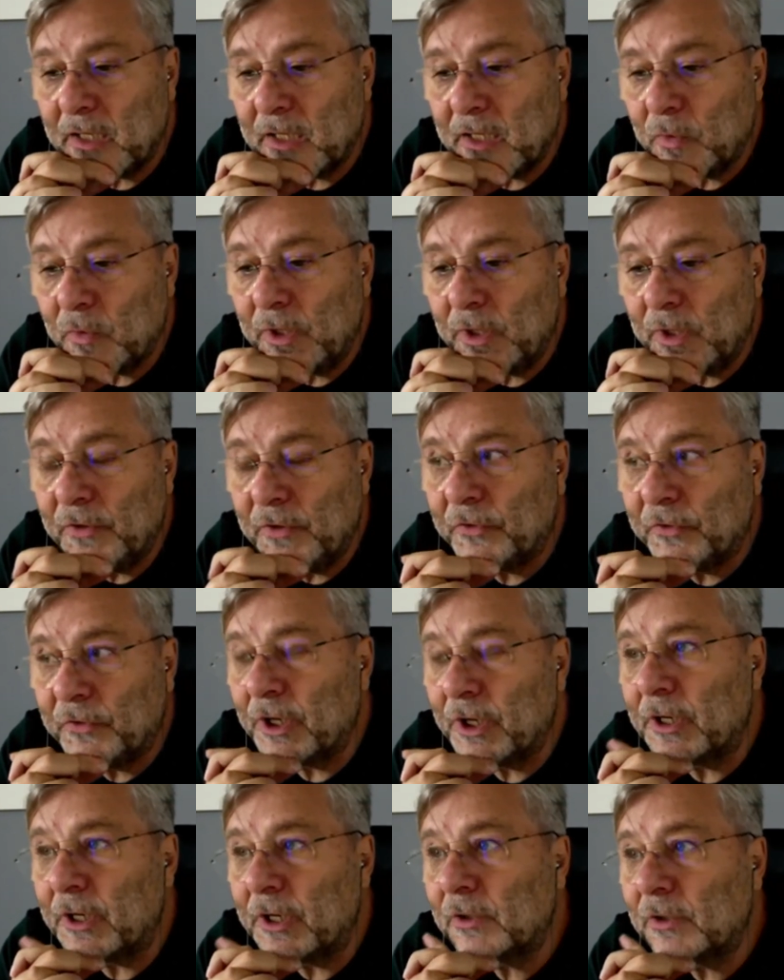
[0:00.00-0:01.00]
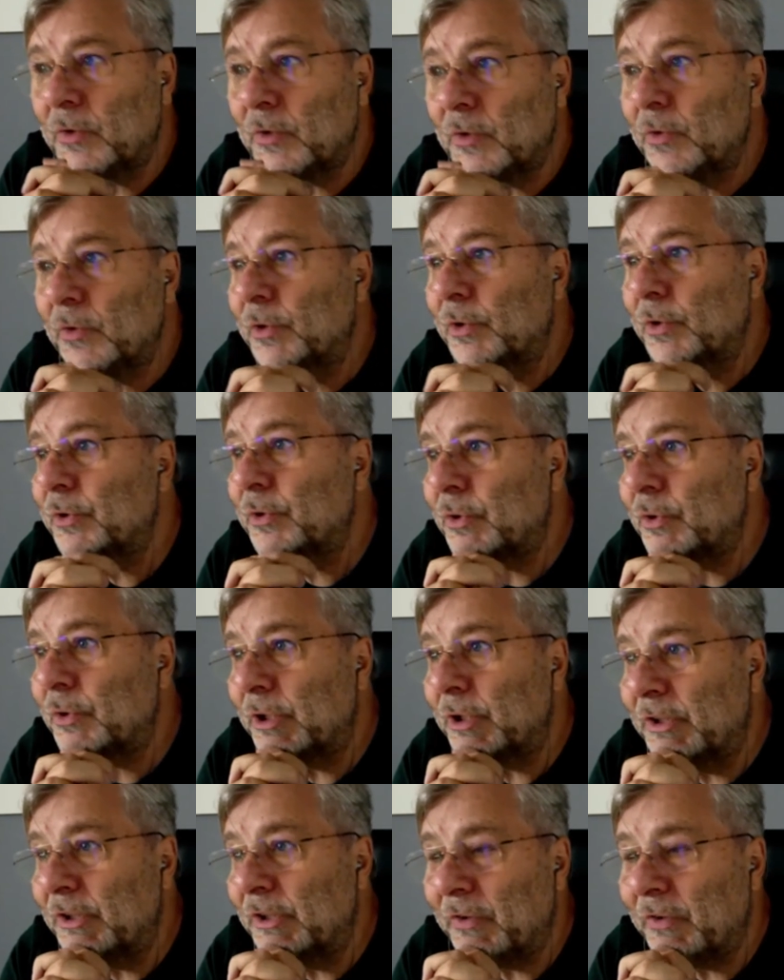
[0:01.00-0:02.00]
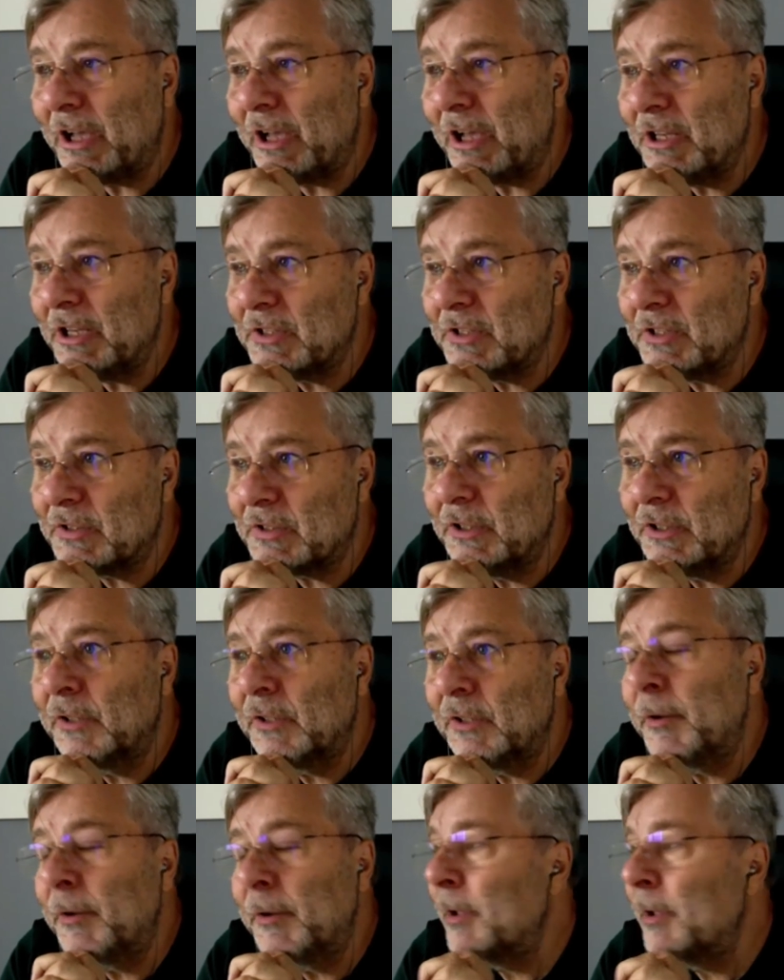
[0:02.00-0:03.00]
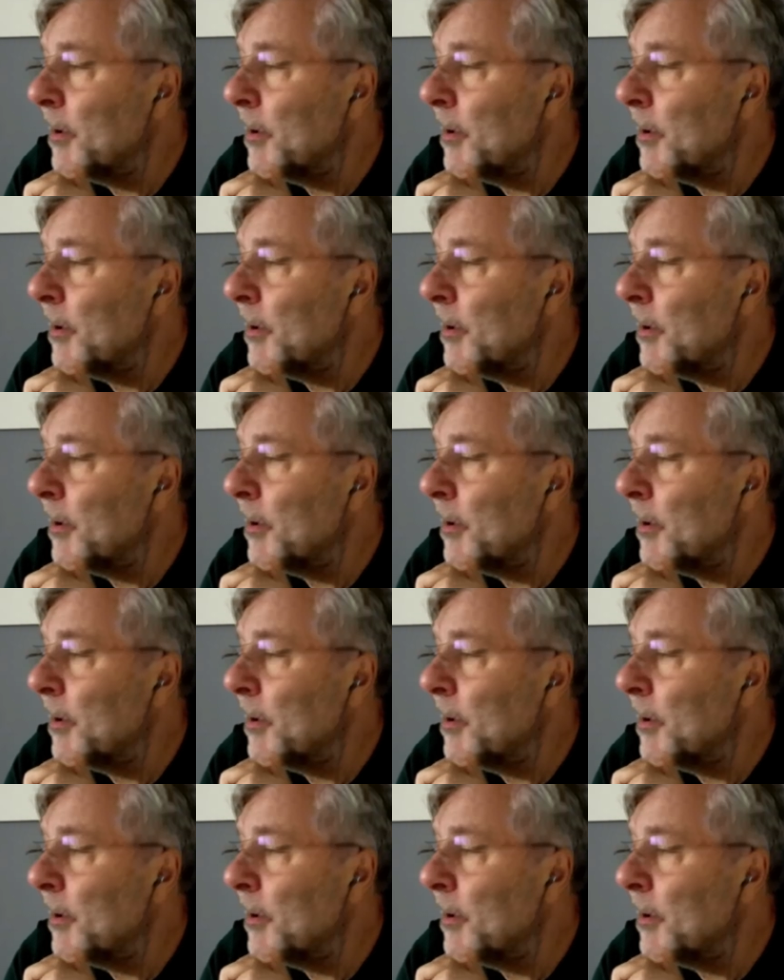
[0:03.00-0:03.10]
that we refer to a device